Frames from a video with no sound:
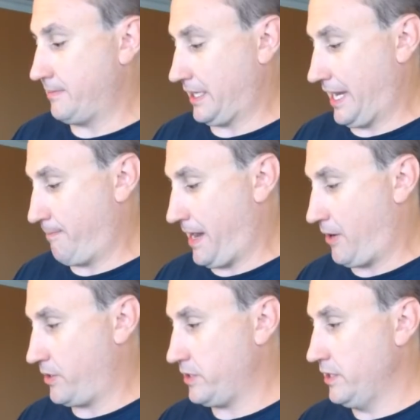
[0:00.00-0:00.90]
milliamp
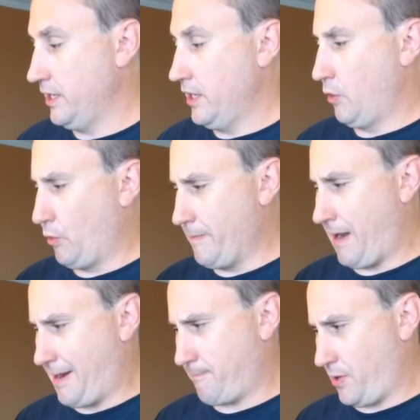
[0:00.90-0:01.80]
hours. We
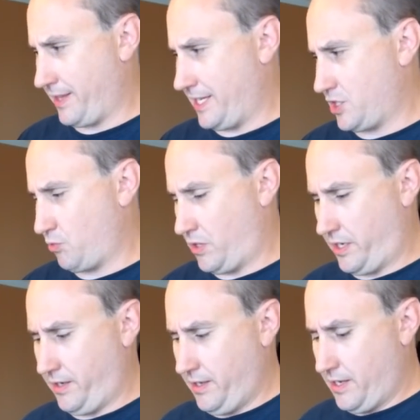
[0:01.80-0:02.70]
might bring this
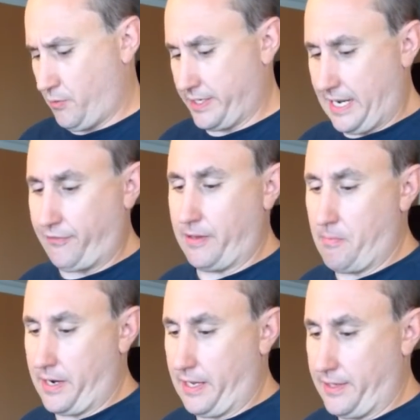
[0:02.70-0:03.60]
one. We're definitely
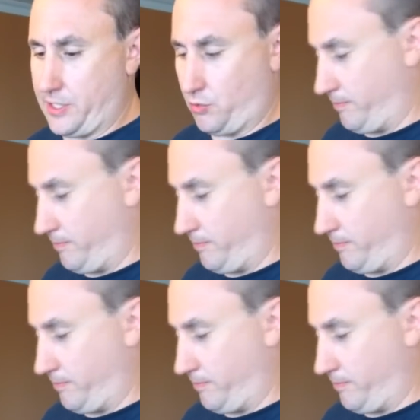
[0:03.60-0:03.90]
bringing this one